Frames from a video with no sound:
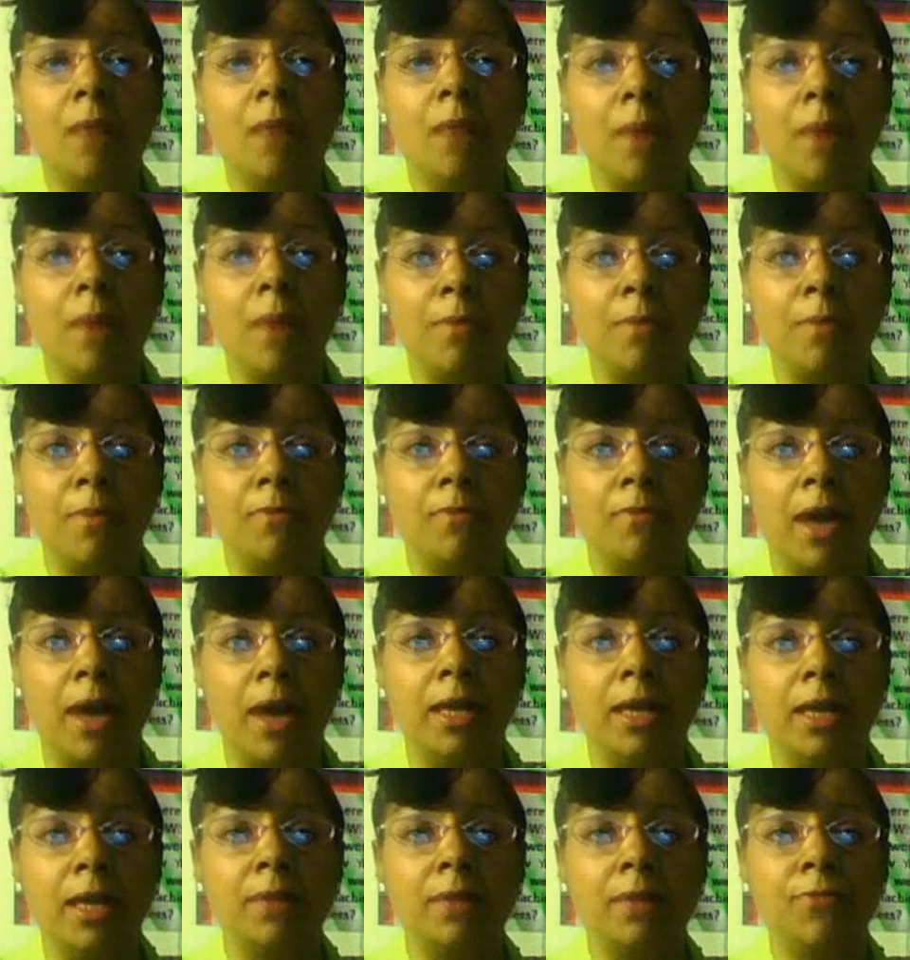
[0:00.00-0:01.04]
by
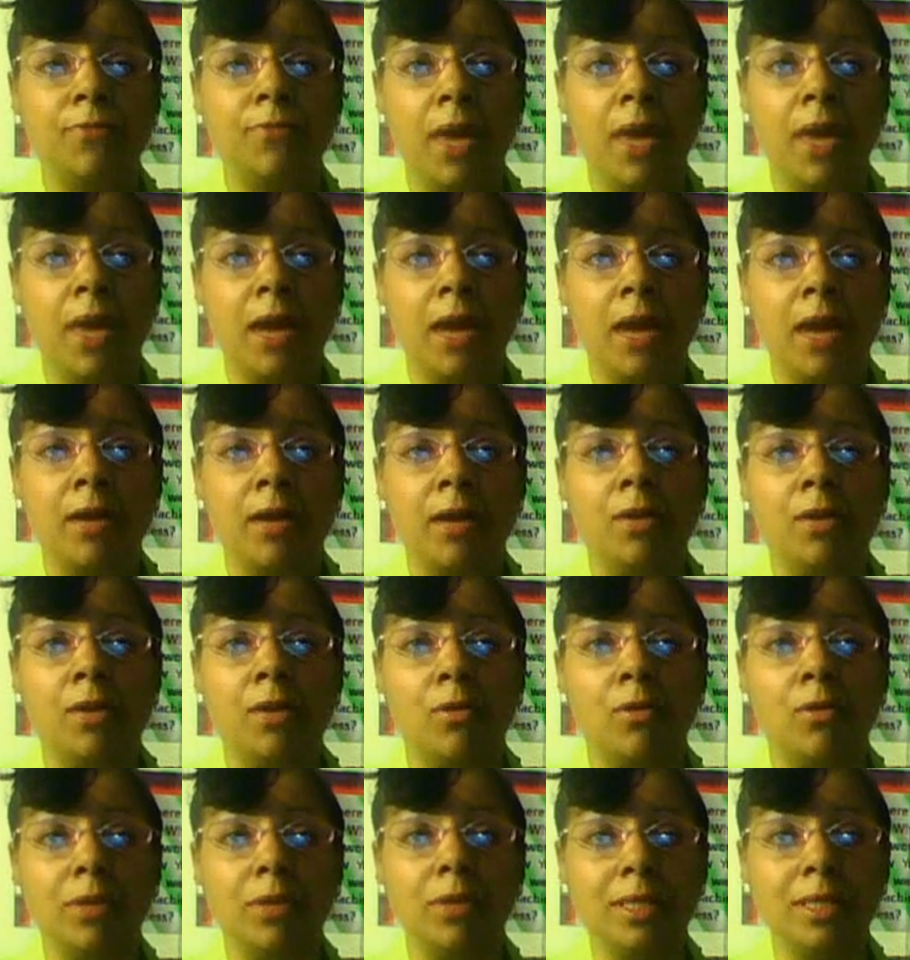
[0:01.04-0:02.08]
providing fair and
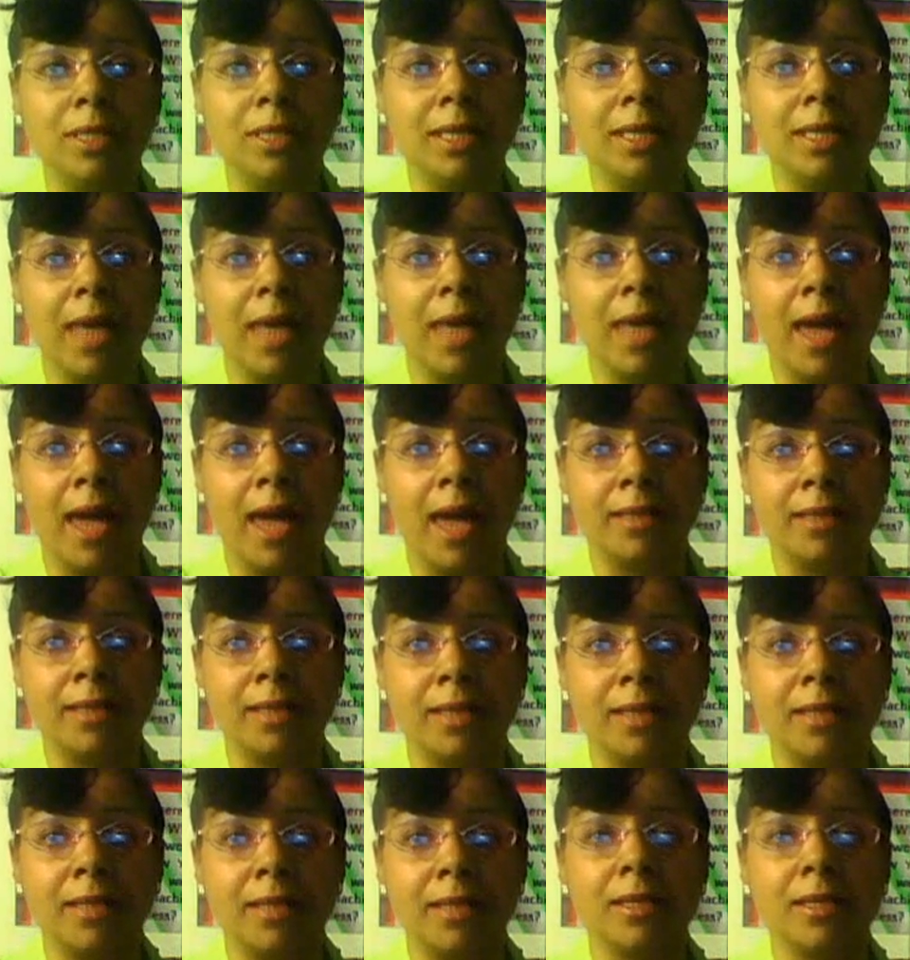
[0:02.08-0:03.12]
holistic
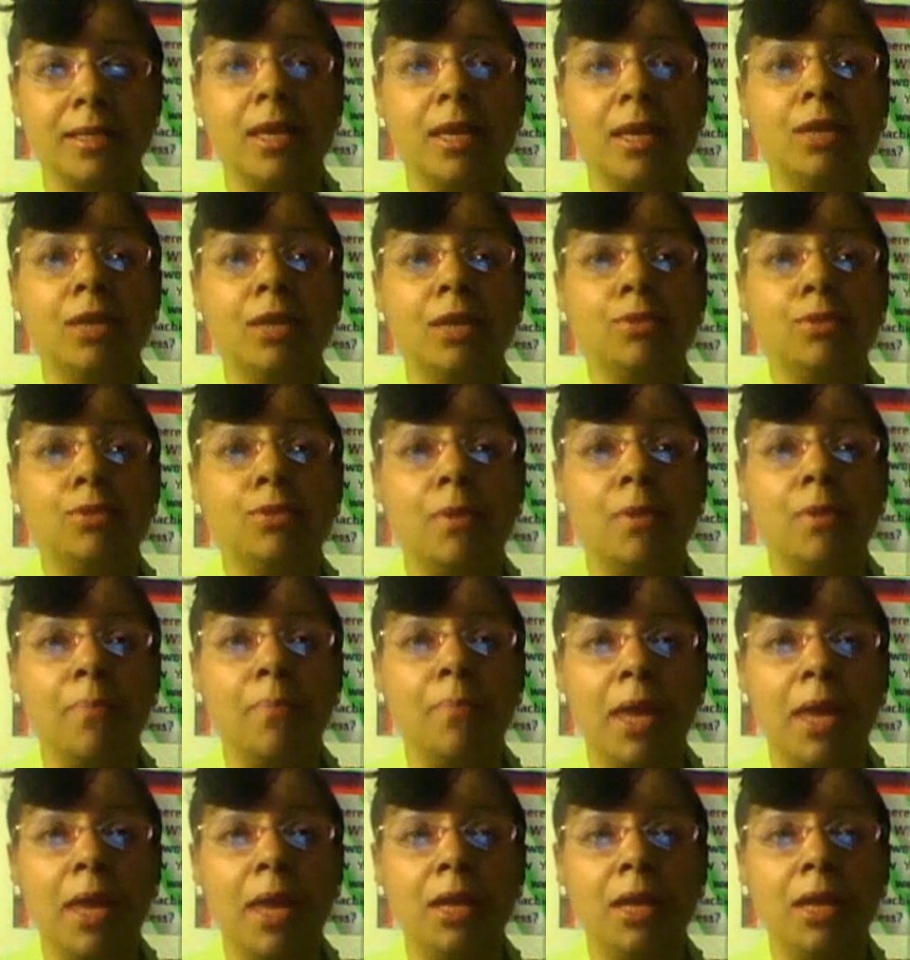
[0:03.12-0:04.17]
access to
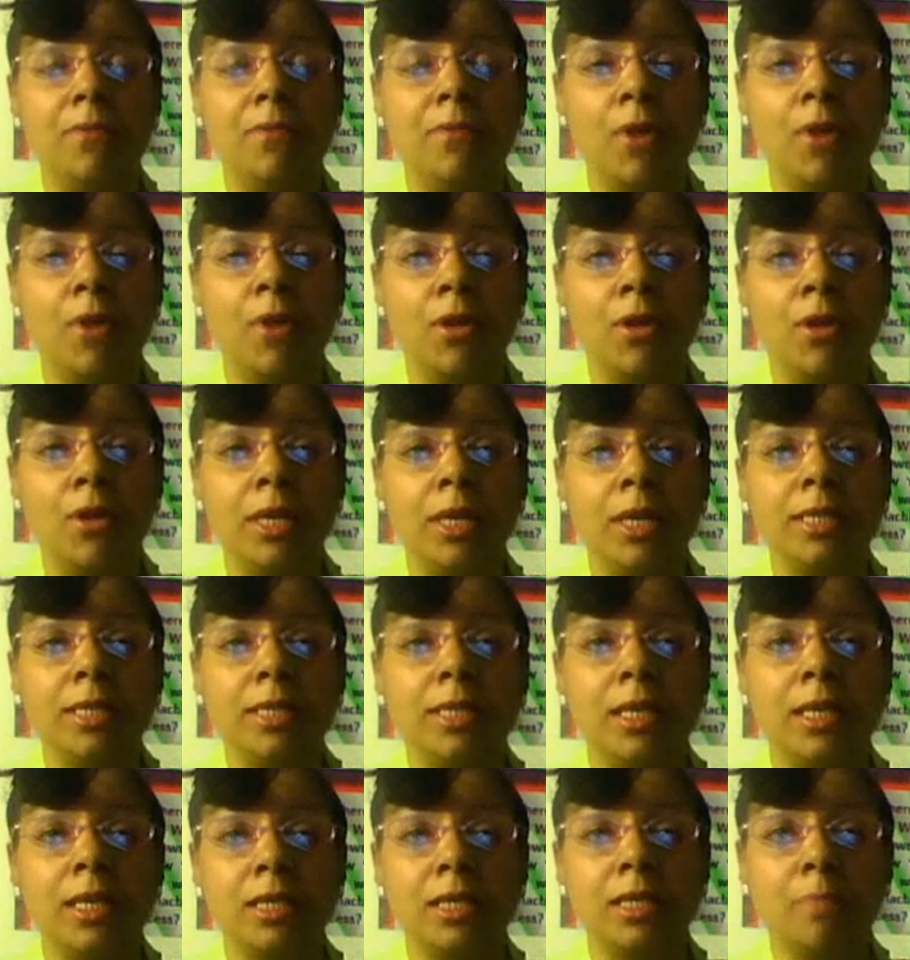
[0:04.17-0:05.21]
competitive earnings
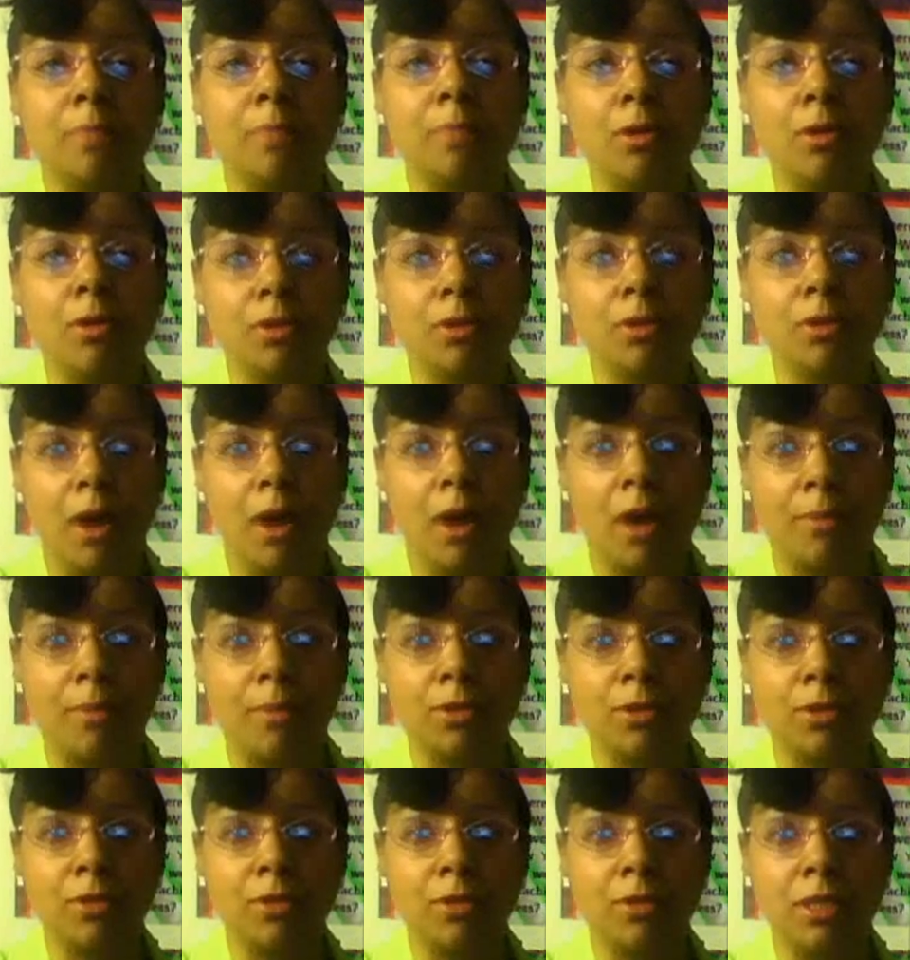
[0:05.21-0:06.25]
and exposure
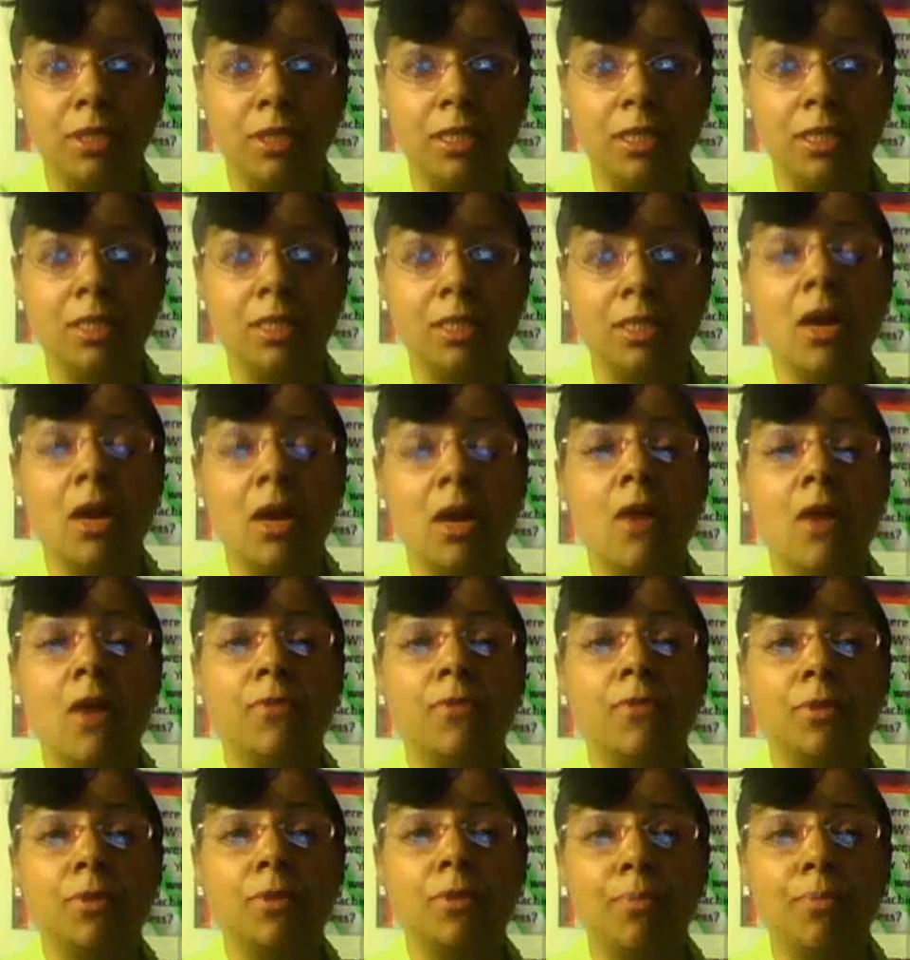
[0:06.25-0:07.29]
opportunities
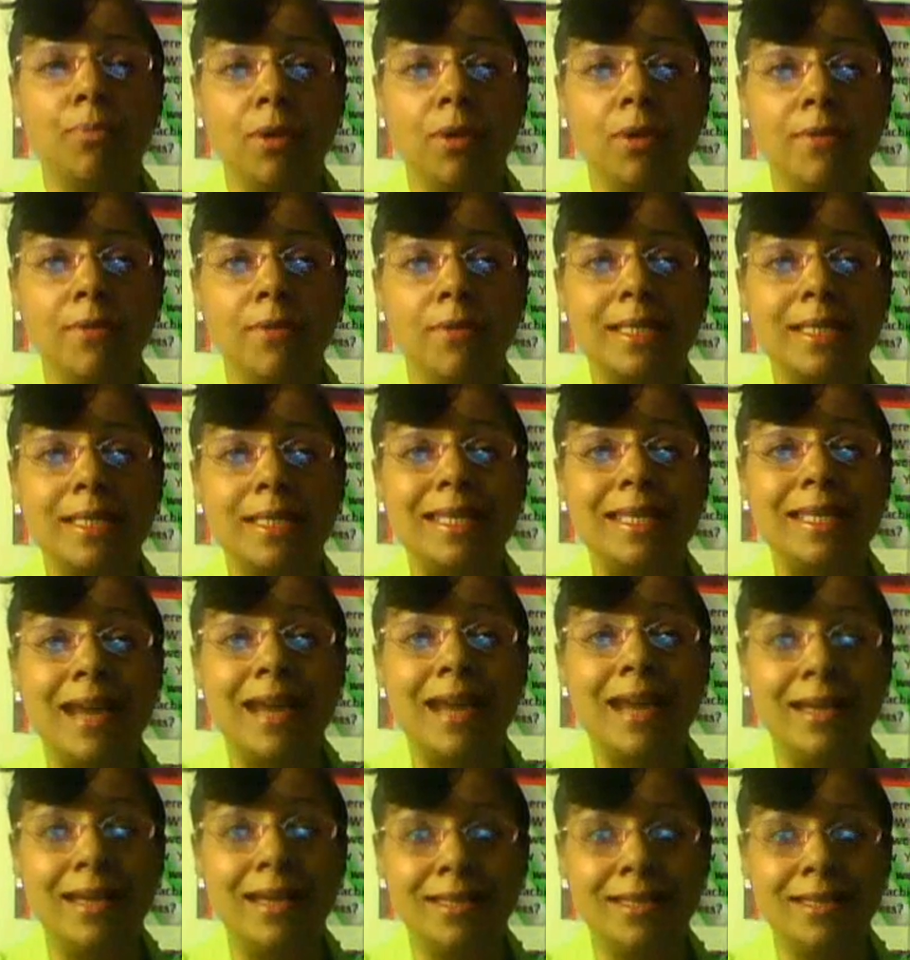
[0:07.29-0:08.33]
for the previously
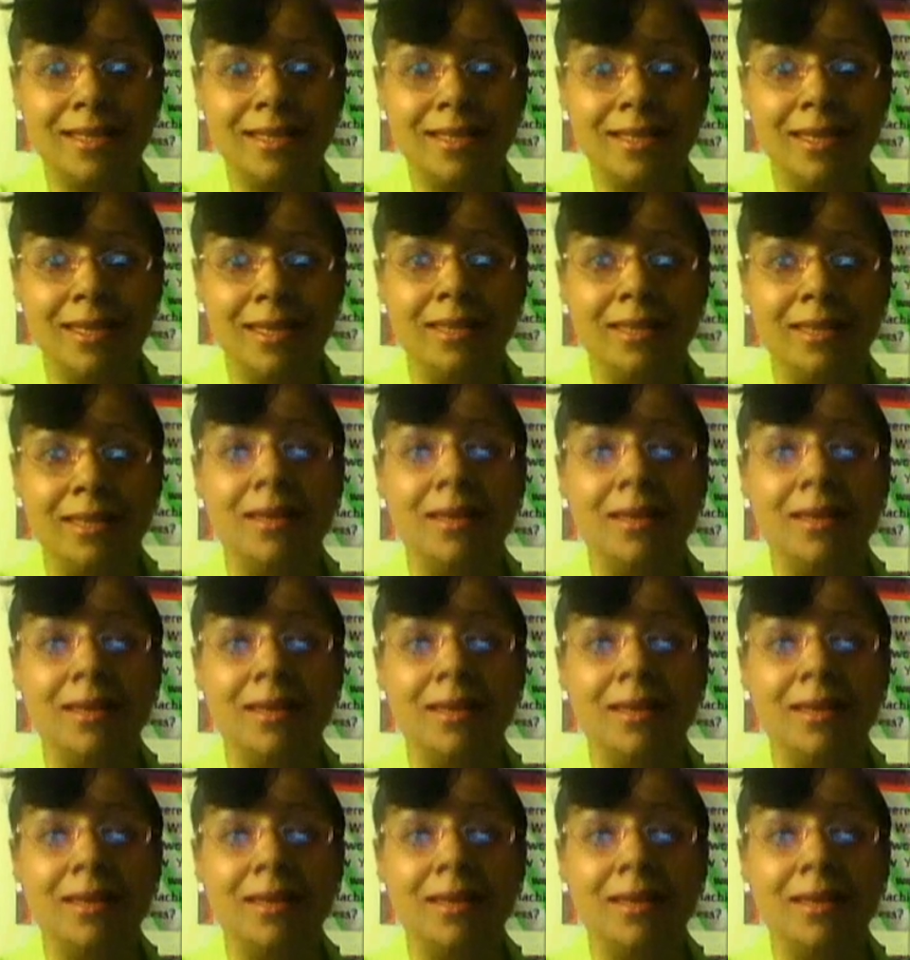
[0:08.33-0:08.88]
unseen,